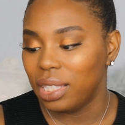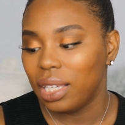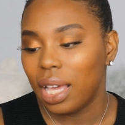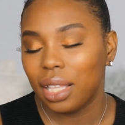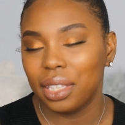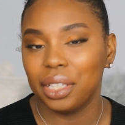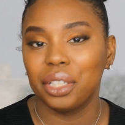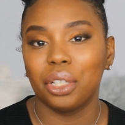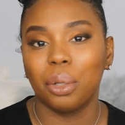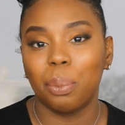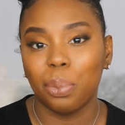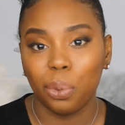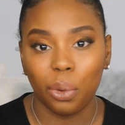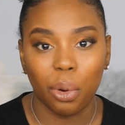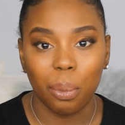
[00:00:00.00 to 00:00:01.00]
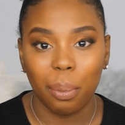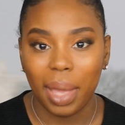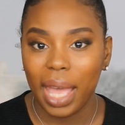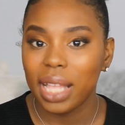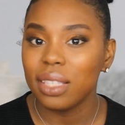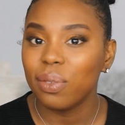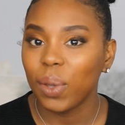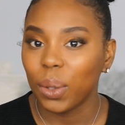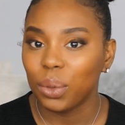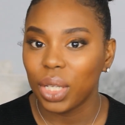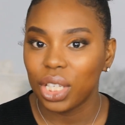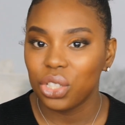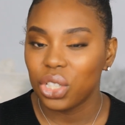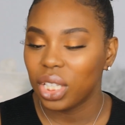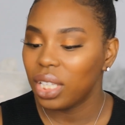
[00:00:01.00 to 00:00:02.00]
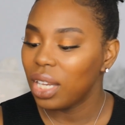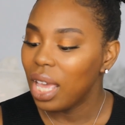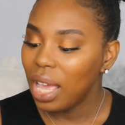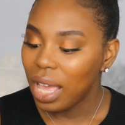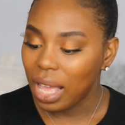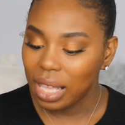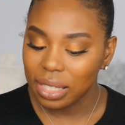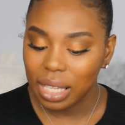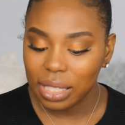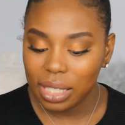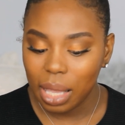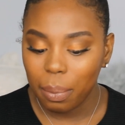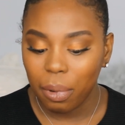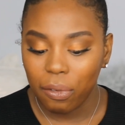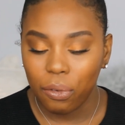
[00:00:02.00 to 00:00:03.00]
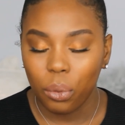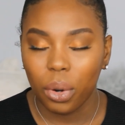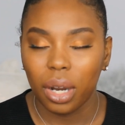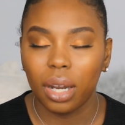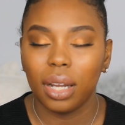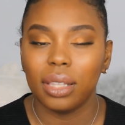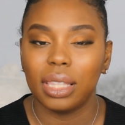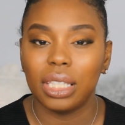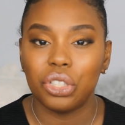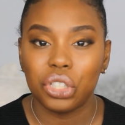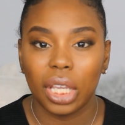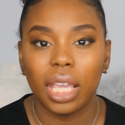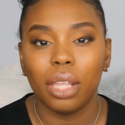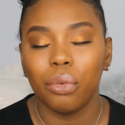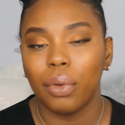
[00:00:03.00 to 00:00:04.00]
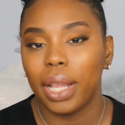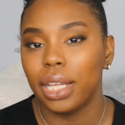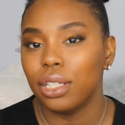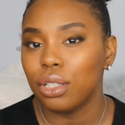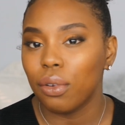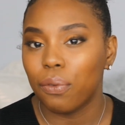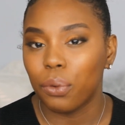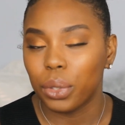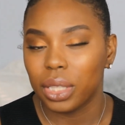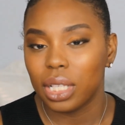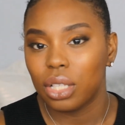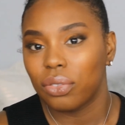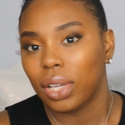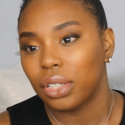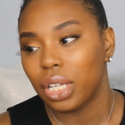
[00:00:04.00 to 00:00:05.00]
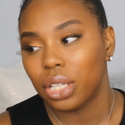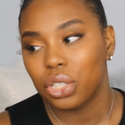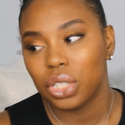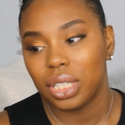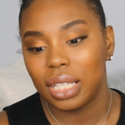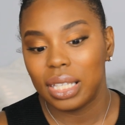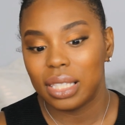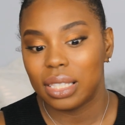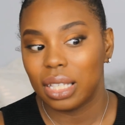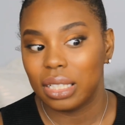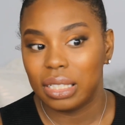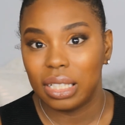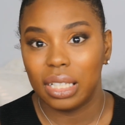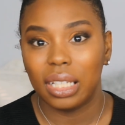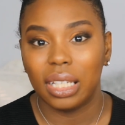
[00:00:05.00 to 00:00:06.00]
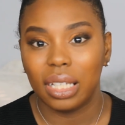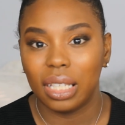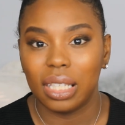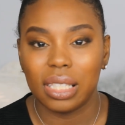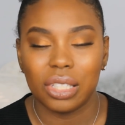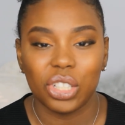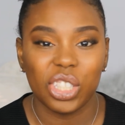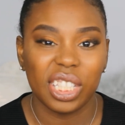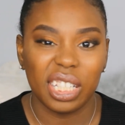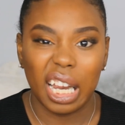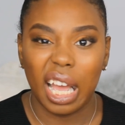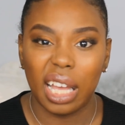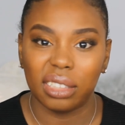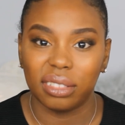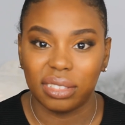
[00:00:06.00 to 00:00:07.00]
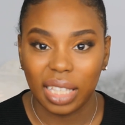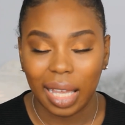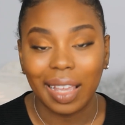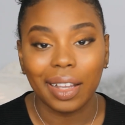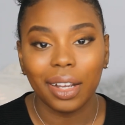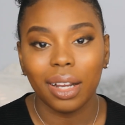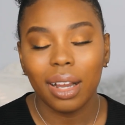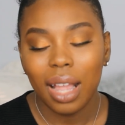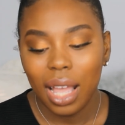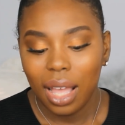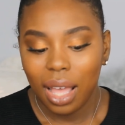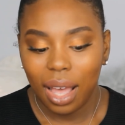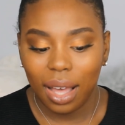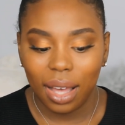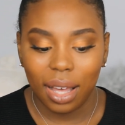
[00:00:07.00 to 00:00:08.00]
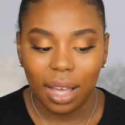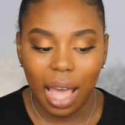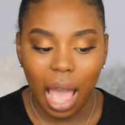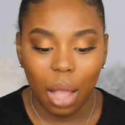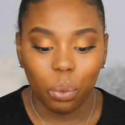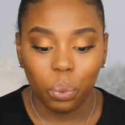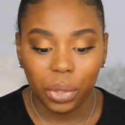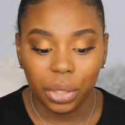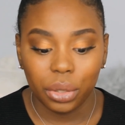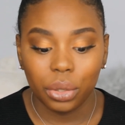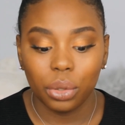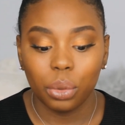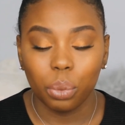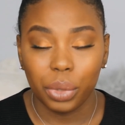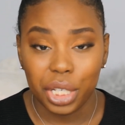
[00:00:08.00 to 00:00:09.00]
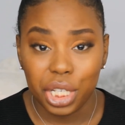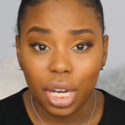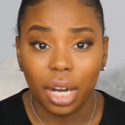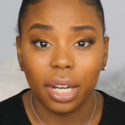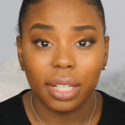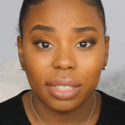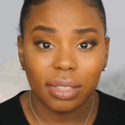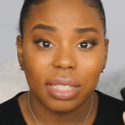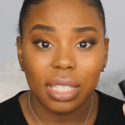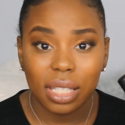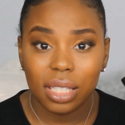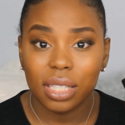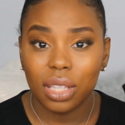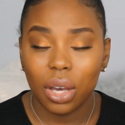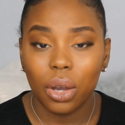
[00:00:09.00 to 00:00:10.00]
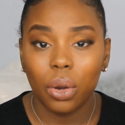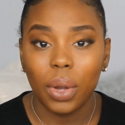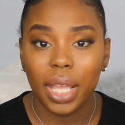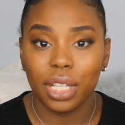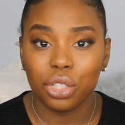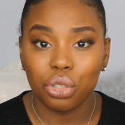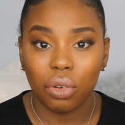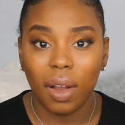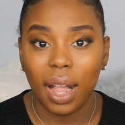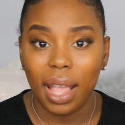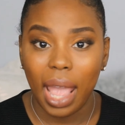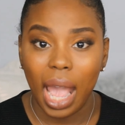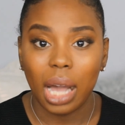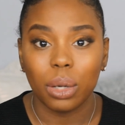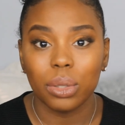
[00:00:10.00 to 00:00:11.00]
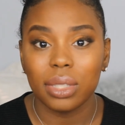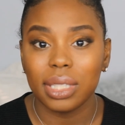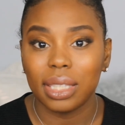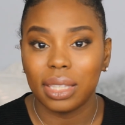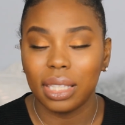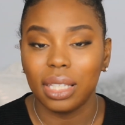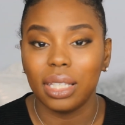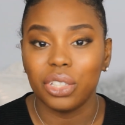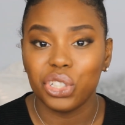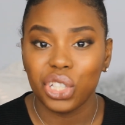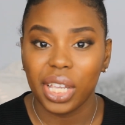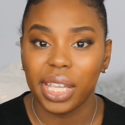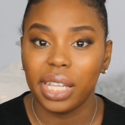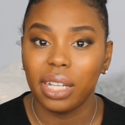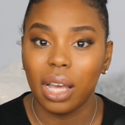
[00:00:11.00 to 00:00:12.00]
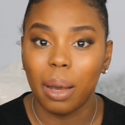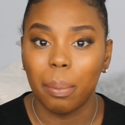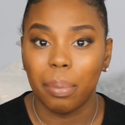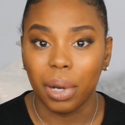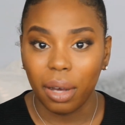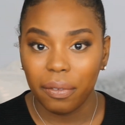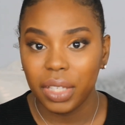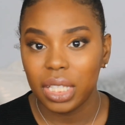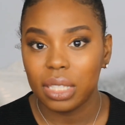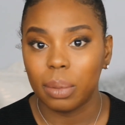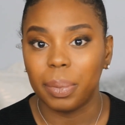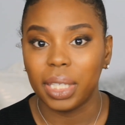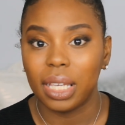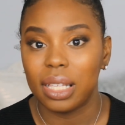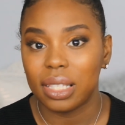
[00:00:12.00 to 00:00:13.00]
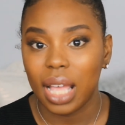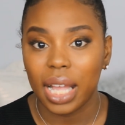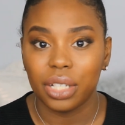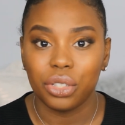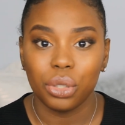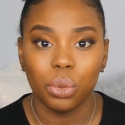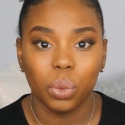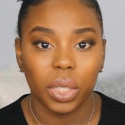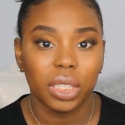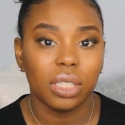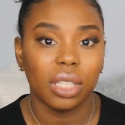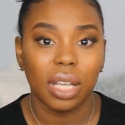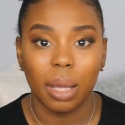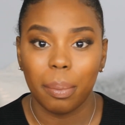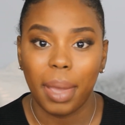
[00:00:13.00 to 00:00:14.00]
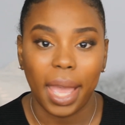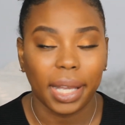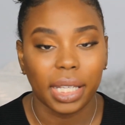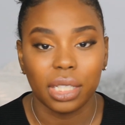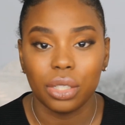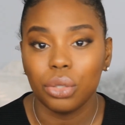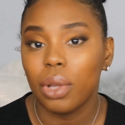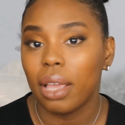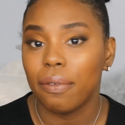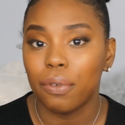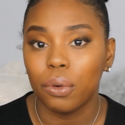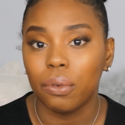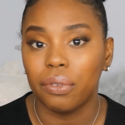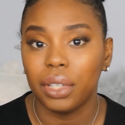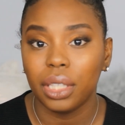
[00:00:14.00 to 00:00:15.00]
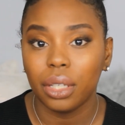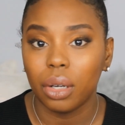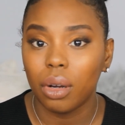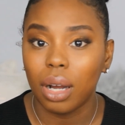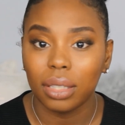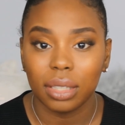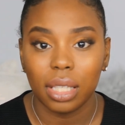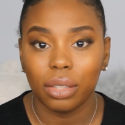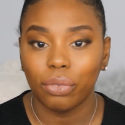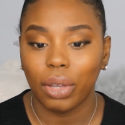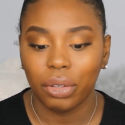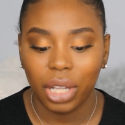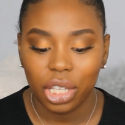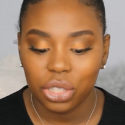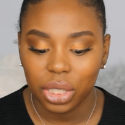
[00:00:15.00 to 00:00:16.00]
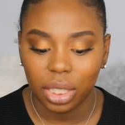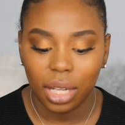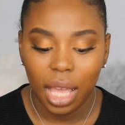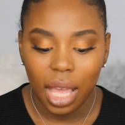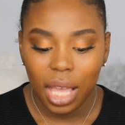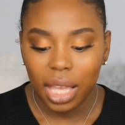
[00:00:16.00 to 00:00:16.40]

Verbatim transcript: the LA Girl Pro Matte foundation. As I said before, the shade range for this foundation is a dud. It's just not there. I will return this though and try out the shade above it because I do want to come back and do a full video on this foundation.